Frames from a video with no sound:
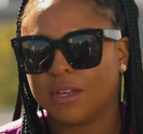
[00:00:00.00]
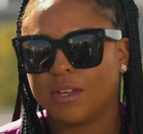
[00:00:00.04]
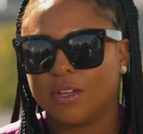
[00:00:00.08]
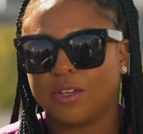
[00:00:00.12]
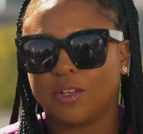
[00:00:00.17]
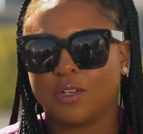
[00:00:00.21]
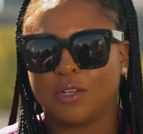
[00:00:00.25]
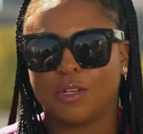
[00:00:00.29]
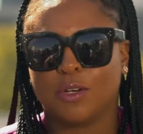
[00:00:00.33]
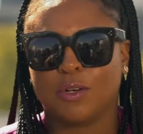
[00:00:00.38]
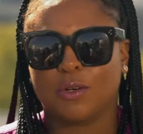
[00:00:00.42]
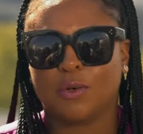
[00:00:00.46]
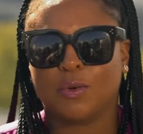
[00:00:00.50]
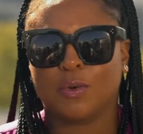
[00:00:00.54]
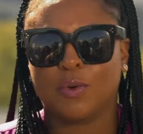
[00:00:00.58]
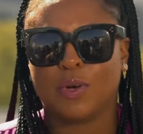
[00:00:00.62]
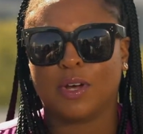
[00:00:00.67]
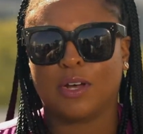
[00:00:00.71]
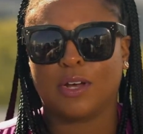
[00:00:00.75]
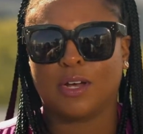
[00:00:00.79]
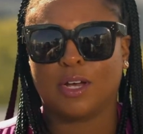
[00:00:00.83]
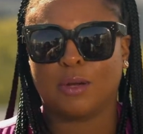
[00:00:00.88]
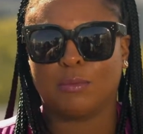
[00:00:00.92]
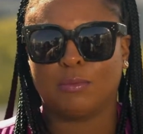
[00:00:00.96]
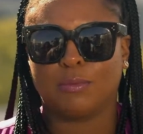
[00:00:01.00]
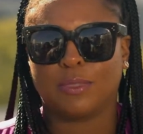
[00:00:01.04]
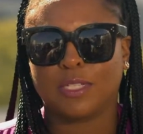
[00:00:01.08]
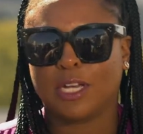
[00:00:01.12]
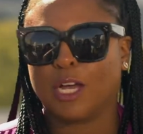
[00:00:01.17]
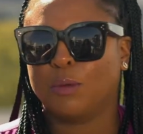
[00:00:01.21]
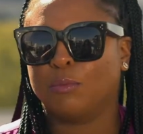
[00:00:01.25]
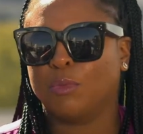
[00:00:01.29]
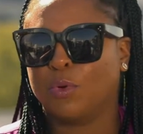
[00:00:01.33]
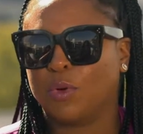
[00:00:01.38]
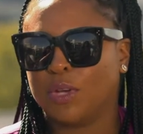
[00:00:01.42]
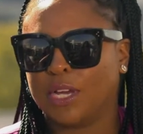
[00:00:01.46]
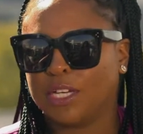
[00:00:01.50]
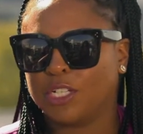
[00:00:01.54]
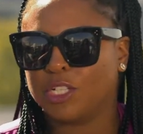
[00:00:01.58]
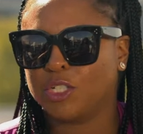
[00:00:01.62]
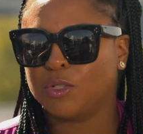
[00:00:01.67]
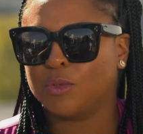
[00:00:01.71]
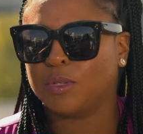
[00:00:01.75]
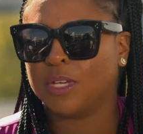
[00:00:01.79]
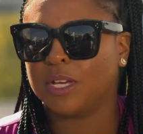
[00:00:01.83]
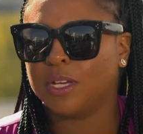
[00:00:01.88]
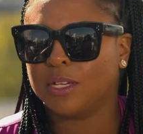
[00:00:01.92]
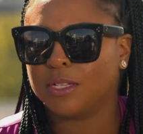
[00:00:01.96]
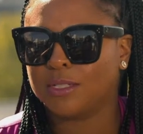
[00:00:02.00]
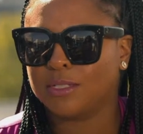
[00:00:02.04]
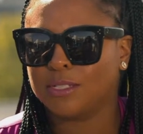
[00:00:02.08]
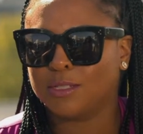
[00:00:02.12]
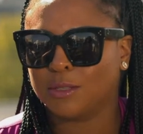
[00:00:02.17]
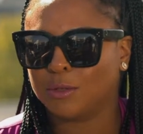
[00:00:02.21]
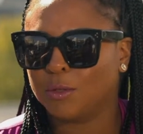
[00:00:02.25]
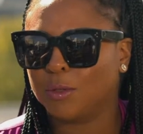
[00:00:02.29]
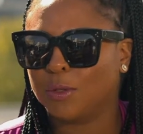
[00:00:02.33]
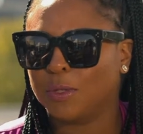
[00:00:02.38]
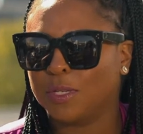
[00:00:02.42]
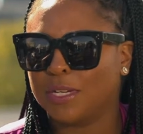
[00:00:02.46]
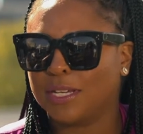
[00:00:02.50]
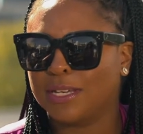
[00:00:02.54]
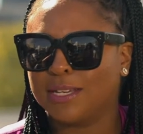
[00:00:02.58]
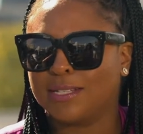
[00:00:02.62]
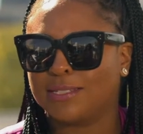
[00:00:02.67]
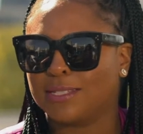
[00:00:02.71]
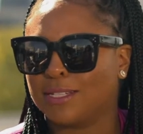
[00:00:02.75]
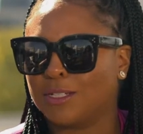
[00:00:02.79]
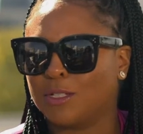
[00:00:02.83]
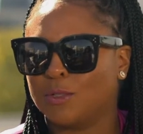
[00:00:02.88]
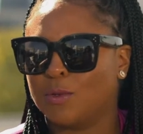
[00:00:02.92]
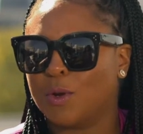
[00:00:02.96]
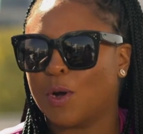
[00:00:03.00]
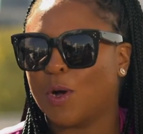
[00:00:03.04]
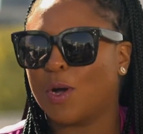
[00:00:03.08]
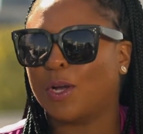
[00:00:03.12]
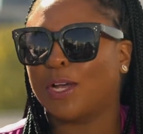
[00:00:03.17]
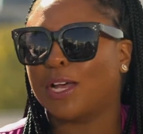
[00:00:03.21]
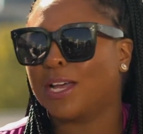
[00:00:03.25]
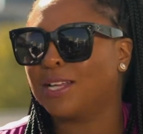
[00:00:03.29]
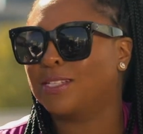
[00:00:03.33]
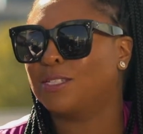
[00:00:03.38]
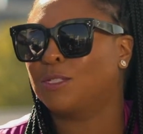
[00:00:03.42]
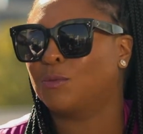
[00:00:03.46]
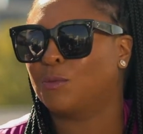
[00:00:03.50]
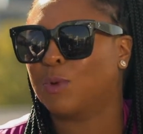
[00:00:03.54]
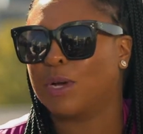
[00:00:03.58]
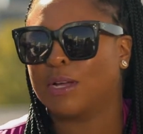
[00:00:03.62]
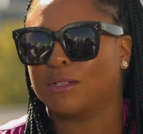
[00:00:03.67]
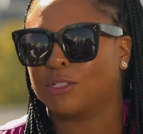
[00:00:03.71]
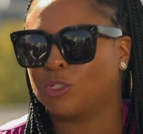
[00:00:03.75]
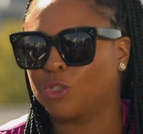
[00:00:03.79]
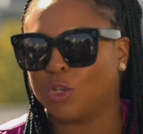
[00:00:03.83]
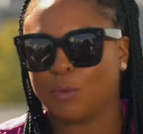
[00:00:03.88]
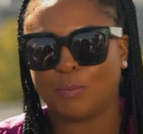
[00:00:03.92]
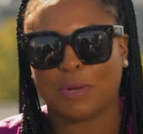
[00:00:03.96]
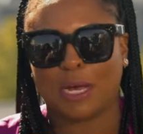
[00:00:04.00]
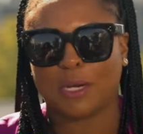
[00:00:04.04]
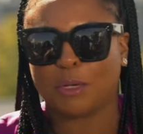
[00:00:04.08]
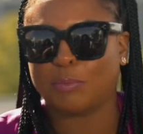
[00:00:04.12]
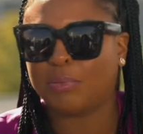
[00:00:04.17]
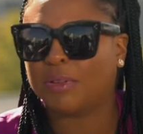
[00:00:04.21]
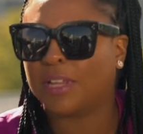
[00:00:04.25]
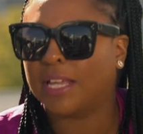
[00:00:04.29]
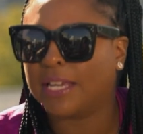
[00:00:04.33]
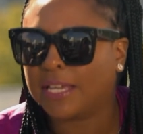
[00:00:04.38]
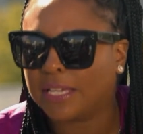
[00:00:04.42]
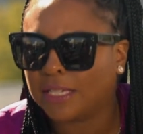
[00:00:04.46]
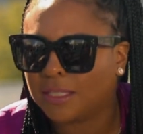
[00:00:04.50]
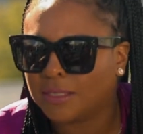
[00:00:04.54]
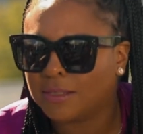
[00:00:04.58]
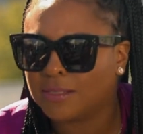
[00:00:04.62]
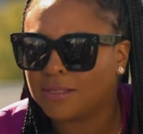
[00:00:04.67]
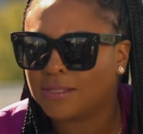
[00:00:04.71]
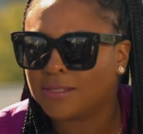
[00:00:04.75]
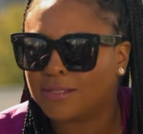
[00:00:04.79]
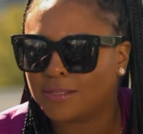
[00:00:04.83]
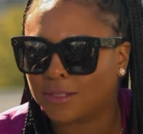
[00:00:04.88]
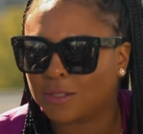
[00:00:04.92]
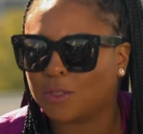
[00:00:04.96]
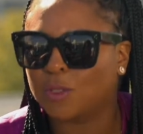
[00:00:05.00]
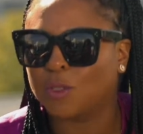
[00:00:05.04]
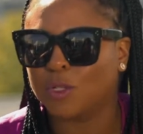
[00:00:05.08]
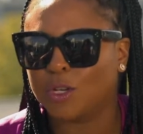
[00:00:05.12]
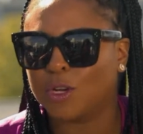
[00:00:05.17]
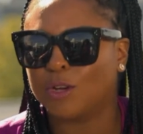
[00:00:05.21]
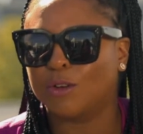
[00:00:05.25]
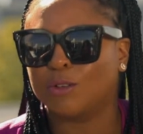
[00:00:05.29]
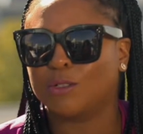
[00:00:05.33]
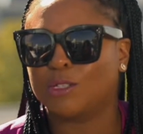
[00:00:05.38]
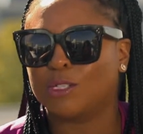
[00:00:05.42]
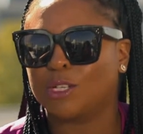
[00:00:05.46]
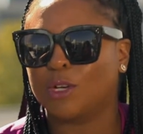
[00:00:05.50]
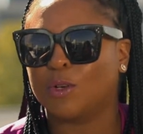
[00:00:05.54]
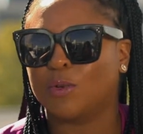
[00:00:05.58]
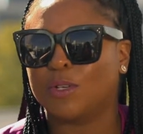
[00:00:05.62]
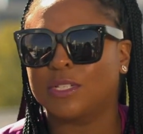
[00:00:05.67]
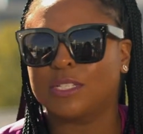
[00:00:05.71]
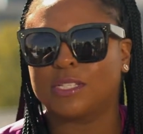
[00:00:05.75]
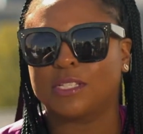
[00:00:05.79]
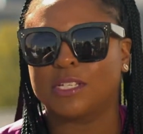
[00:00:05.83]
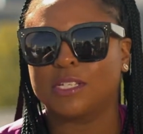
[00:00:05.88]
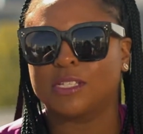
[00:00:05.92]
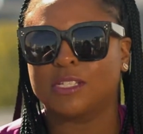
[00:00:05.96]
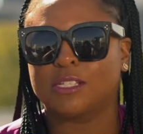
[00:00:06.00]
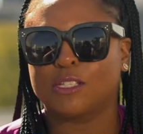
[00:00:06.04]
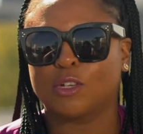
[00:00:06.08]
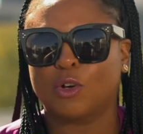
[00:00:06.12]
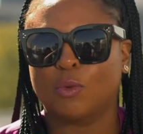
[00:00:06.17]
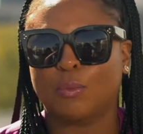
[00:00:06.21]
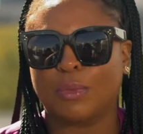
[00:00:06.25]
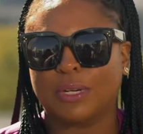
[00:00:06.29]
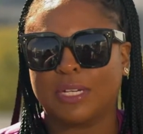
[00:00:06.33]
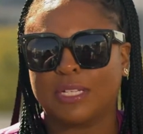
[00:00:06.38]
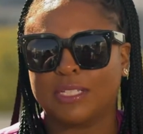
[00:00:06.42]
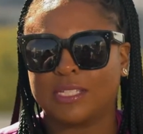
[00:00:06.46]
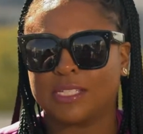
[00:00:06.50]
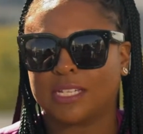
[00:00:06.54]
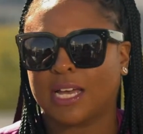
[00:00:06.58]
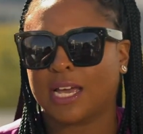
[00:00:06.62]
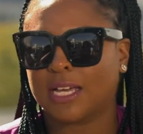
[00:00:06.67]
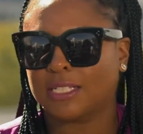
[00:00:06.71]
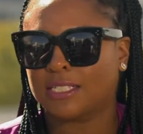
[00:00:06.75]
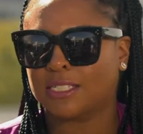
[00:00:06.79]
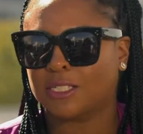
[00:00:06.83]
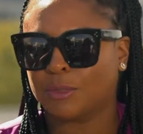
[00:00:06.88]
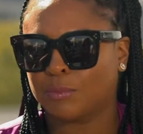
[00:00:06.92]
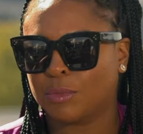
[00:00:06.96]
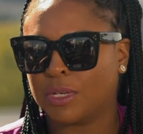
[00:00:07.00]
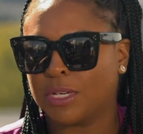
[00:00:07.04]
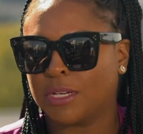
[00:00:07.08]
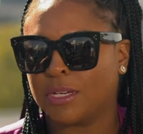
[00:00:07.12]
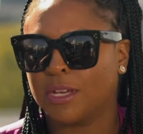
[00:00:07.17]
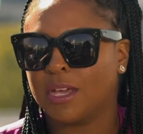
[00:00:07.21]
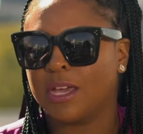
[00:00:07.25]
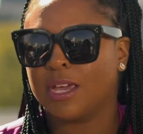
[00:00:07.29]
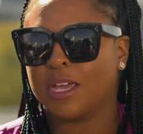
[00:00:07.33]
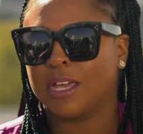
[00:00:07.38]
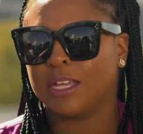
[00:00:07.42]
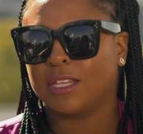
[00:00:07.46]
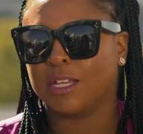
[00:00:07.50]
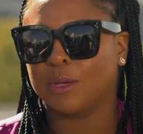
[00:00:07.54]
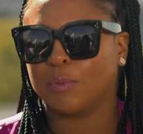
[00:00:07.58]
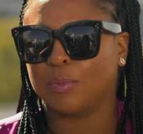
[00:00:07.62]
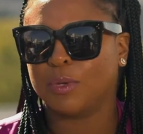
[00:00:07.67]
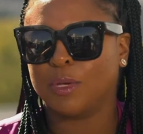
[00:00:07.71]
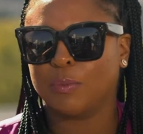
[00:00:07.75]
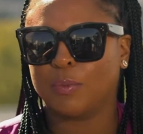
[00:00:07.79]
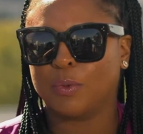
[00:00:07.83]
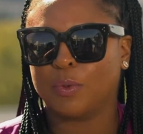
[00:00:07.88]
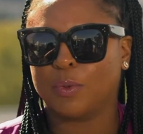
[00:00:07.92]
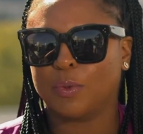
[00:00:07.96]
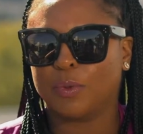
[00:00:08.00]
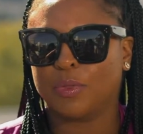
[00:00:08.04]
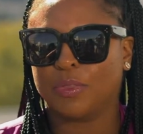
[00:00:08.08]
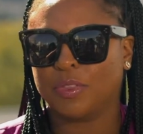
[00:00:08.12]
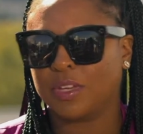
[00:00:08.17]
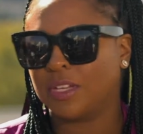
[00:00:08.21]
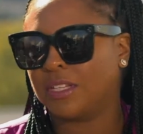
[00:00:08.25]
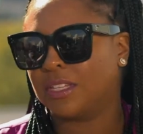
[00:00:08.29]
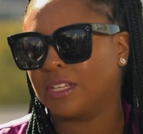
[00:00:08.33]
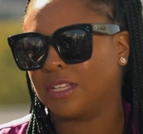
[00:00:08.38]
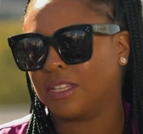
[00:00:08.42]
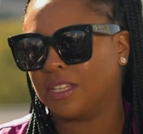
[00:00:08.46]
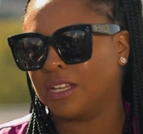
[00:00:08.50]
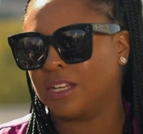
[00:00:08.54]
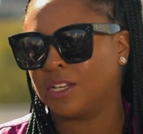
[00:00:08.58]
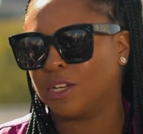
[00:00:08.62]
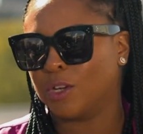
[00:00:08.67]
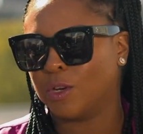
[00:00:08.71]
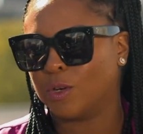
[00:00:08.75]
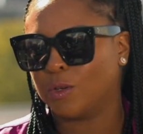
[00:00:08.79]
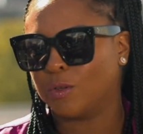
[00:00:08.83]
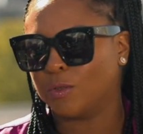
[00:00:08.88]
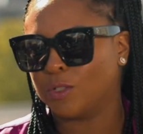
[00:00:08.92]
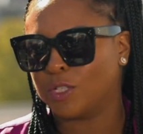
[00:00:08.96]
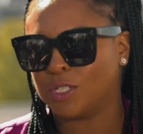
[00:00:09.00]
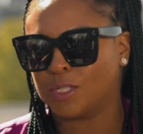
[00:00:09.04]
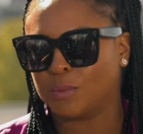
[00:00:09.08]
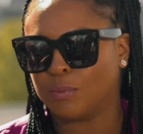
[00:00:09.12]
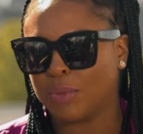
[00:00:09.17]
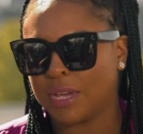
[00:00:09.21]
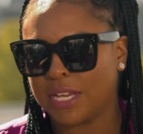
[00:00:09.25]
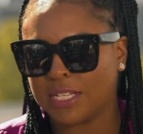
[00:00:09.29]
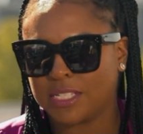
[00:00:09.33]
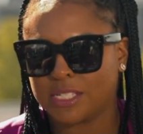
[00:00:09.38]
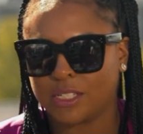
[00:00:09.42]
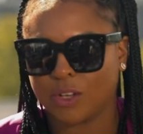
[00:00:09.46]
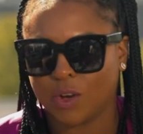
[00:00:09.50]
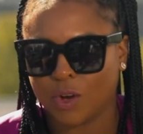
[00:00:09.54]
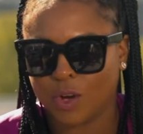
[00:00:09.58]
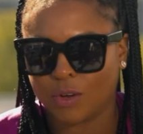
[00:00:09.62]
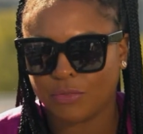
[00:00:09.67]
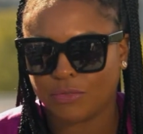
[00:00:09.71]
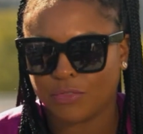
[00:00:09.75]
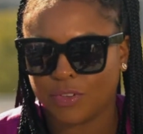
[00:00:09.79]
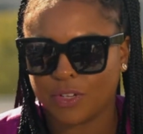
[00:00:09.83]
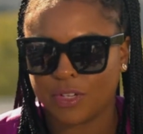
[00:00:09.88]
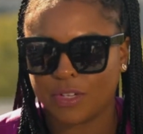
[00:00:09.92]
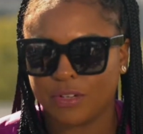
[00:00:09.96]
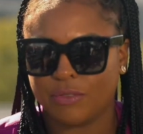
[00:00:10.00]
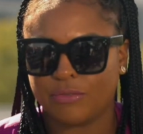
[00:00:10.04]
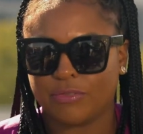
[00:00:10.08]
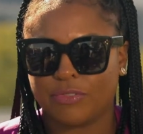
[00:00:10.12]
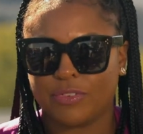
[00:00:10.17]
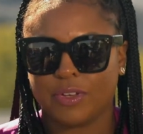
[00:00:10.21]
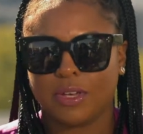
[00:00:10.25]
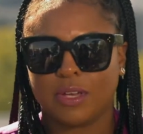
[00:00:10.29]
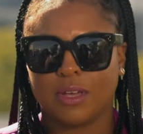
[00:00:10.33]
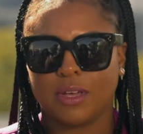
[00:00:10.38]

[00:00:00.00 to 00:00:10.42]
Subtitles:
You know, tomboy, I shoot guns, throw grenades, I do all kinds of wild, jump out of planes, you know, so it's so many sides to me that people think that they know just based off of